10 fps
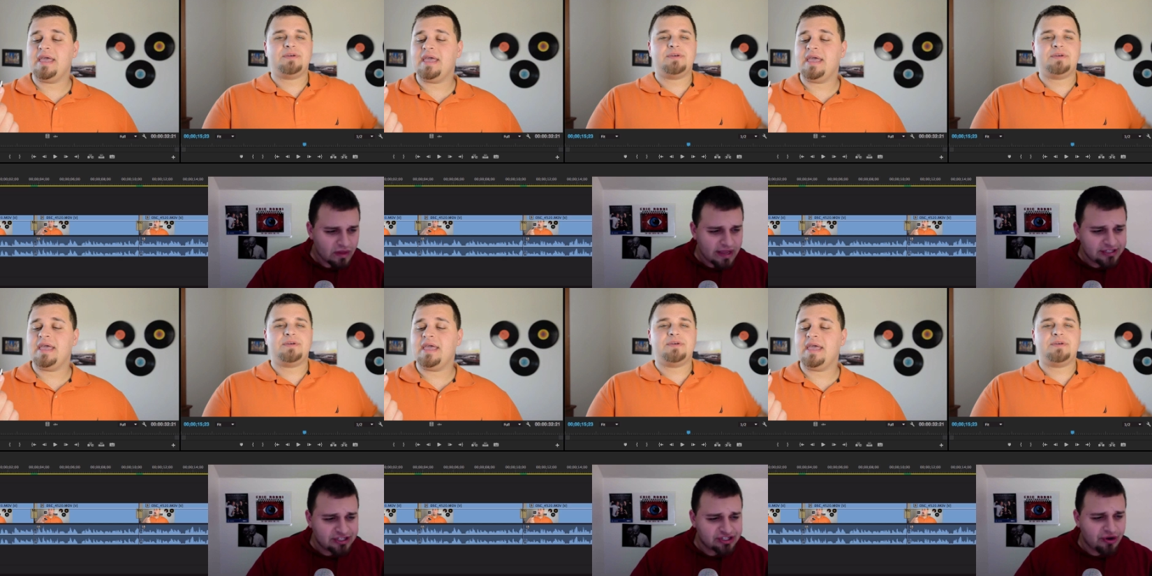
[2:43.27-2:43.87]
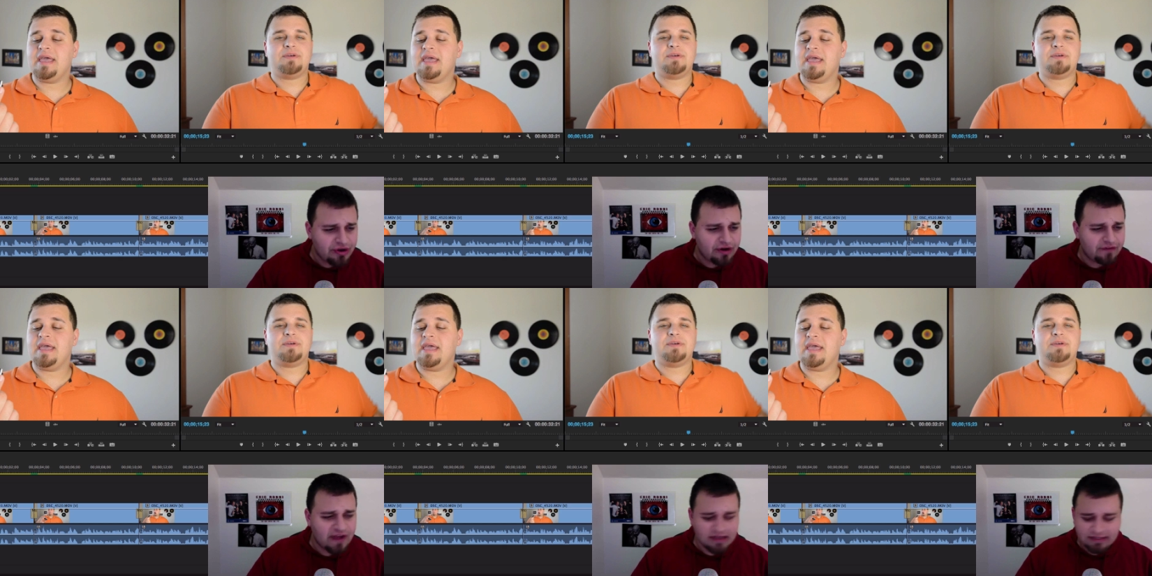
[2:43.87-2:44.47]
Speaker 1: is just go to your
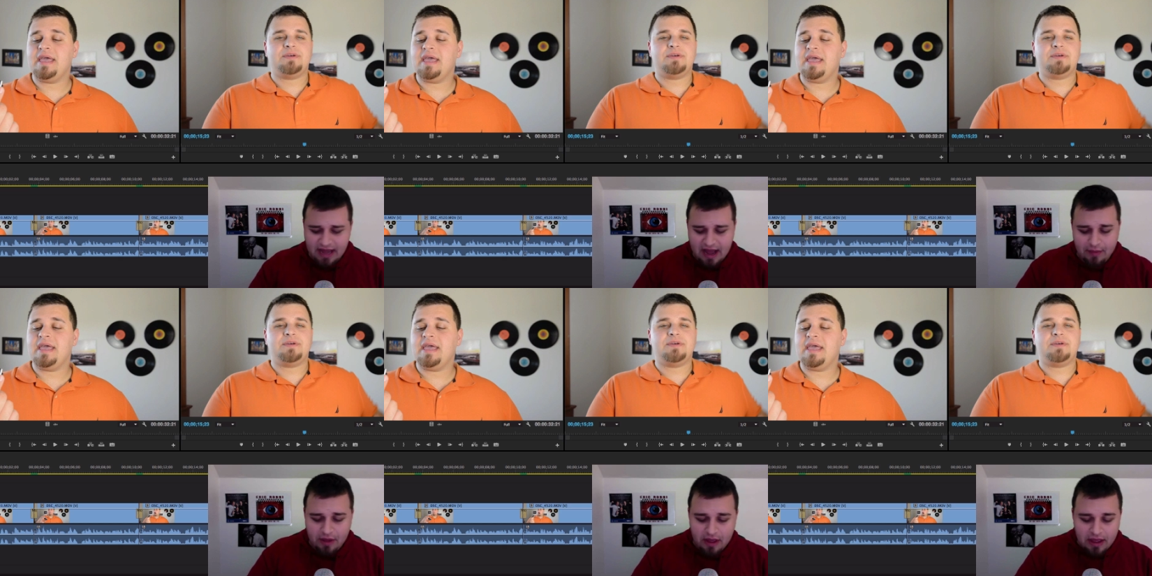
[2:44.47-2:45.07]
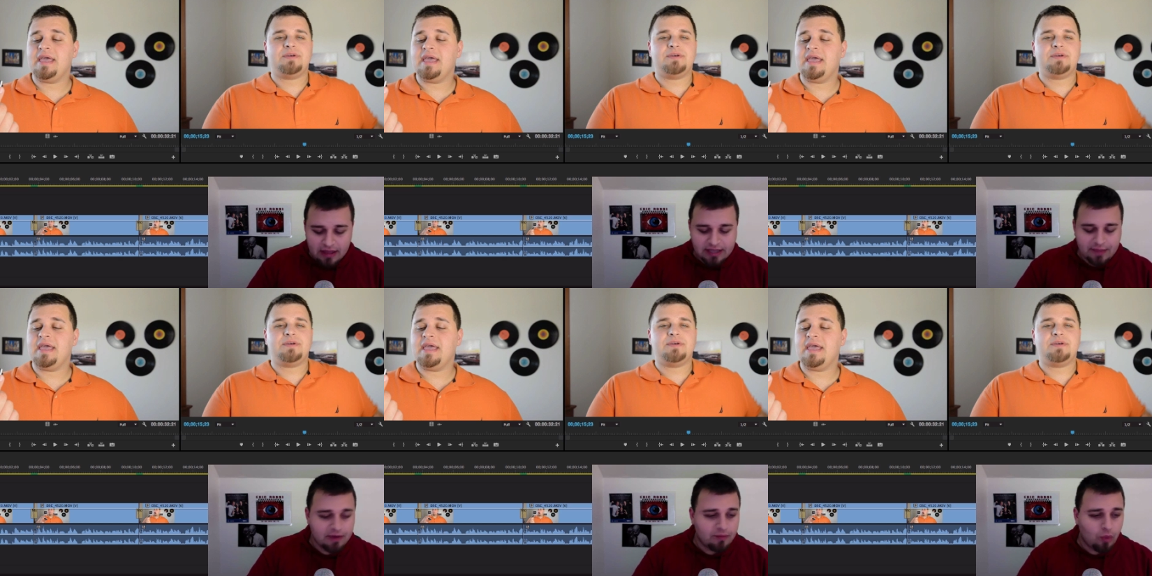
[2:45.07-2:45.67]
effects tab, type
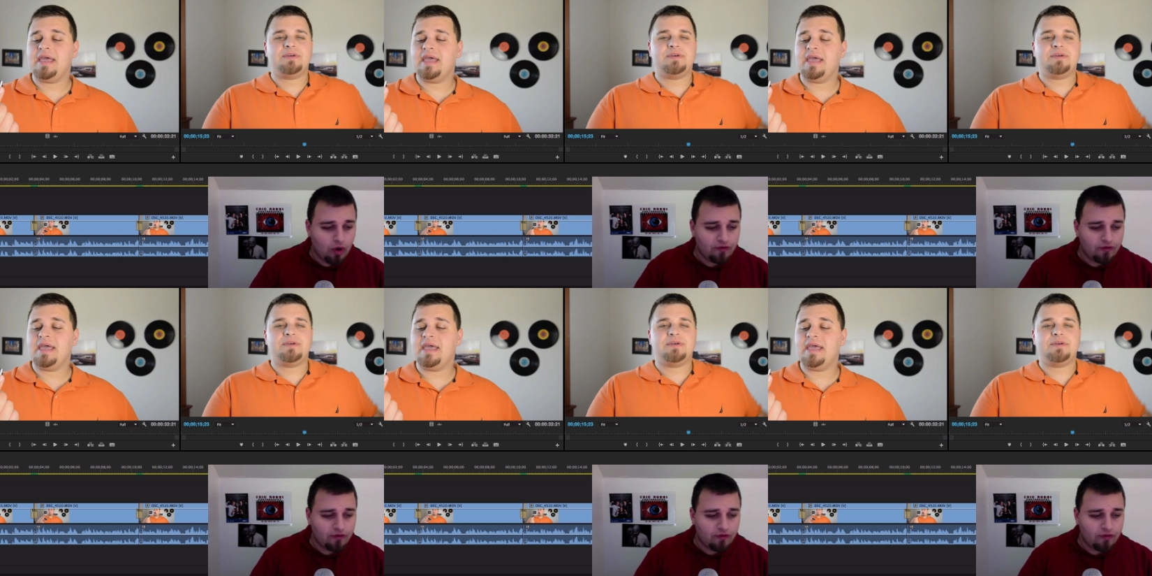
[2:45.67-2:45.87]
in morph,